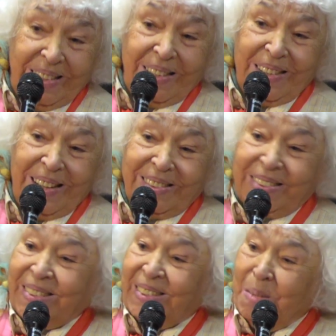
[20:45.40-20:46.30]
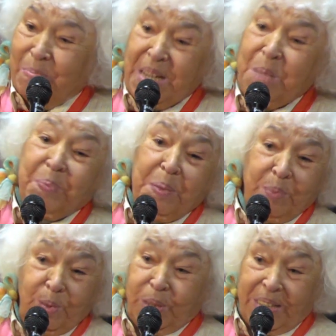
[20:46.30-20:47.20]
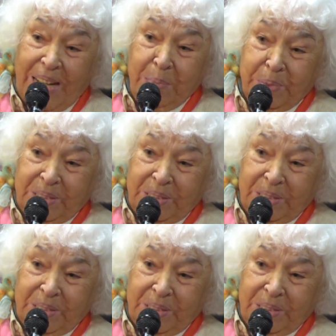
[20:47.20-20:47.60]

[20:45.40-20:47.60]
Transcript: that many people were happy